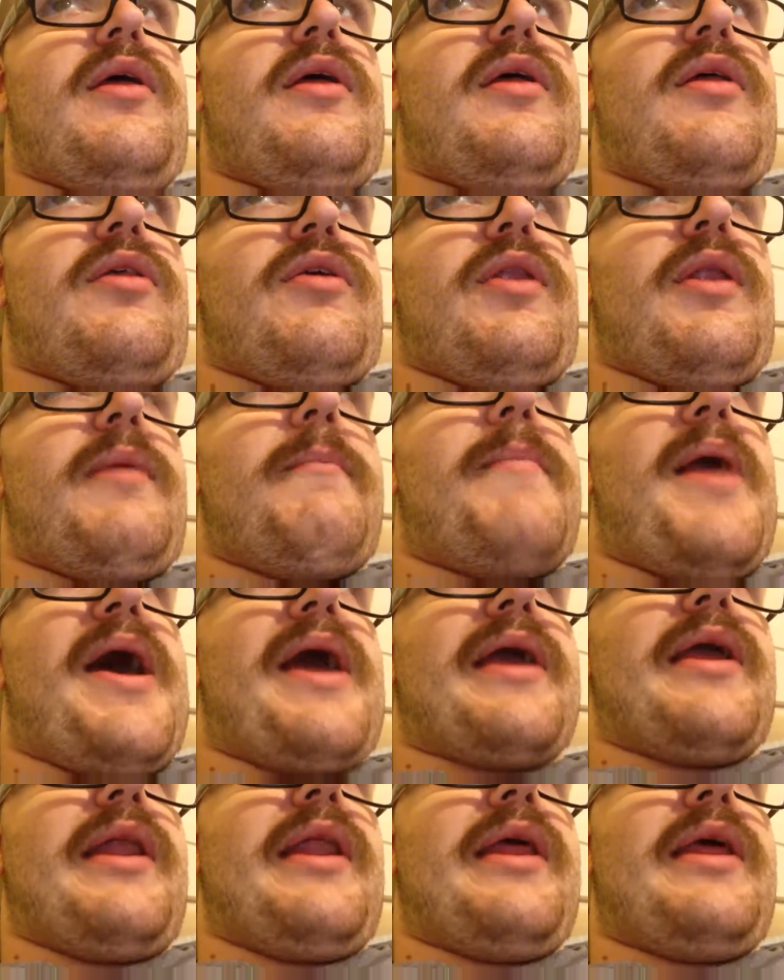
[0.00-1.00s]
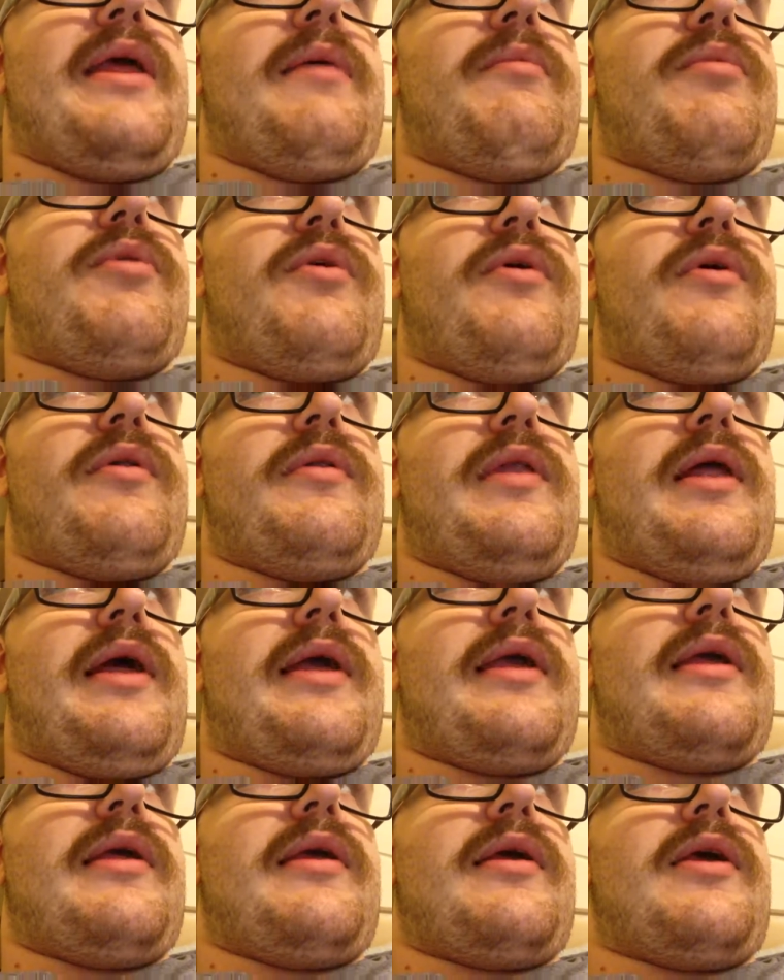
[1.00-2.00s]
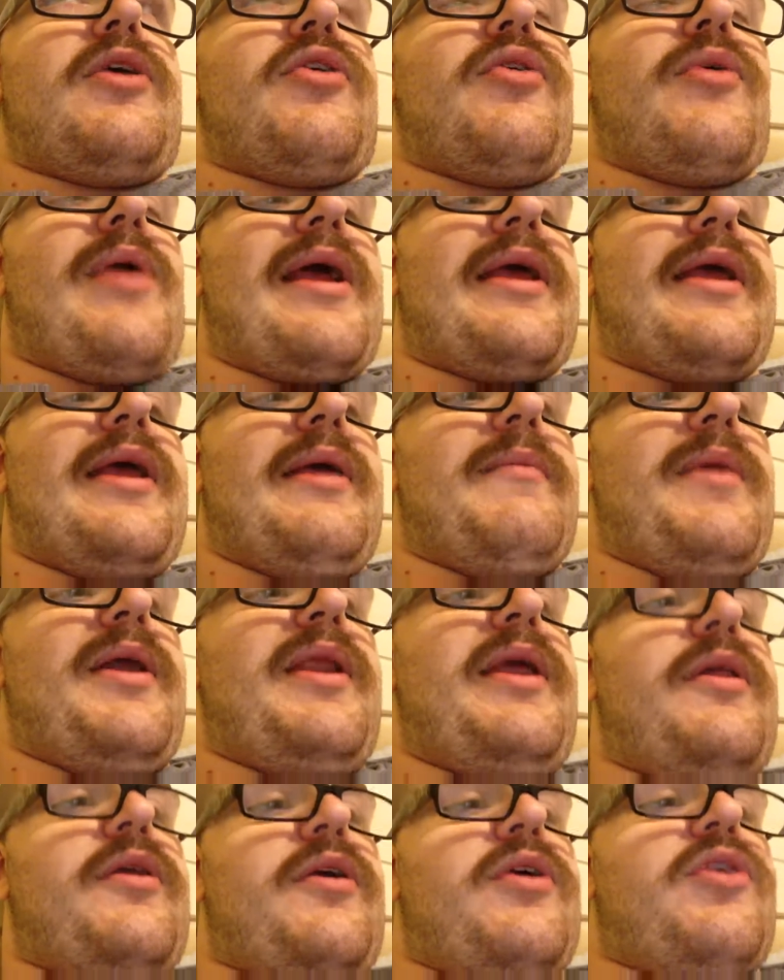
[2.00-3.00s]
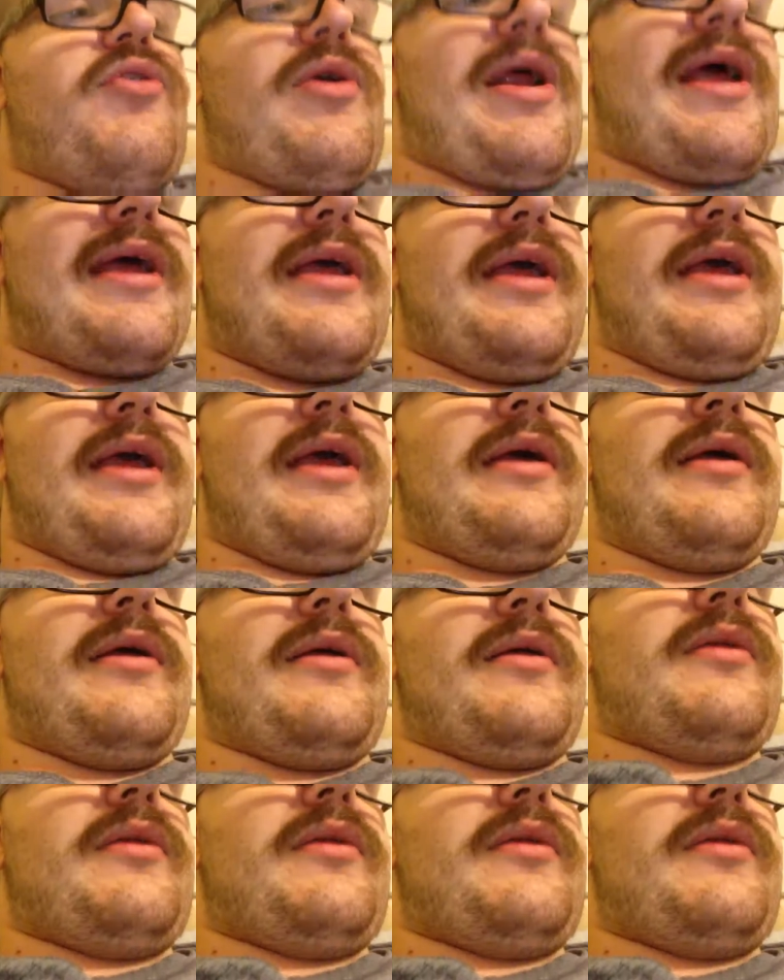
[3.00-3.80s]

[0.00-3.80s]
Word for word: It's on the back and it keeps on like cracking. My knees are cracking.